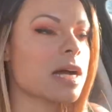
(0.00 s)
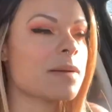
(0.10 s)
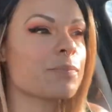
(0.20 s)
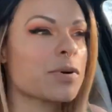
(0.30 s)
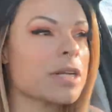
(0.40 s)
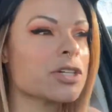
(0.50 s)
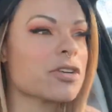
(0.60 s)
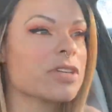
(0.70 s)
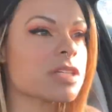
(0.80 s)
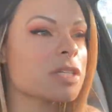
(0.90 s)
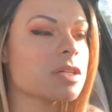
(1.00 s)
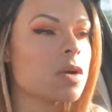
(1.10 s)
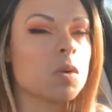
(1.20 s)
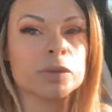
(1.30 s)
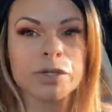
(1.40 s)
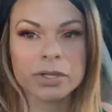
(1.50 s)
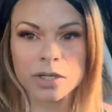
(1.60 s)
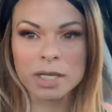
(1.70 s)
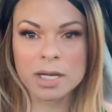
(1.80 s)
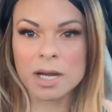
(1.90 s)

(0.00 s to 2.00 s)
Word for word: I'm pretty sure this is an older unit,